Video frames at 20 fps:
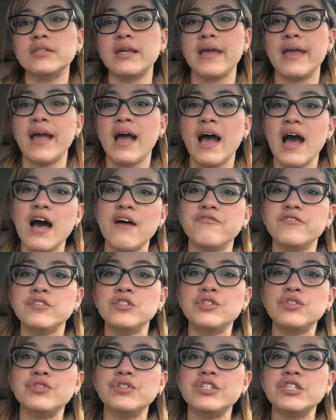they have
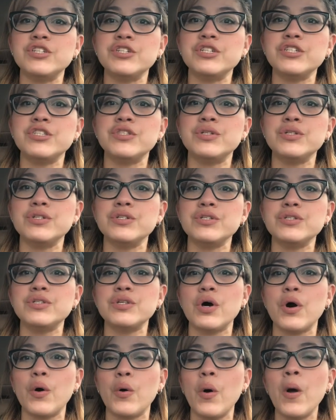nutritionists too,
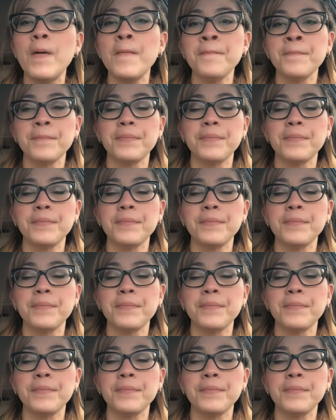so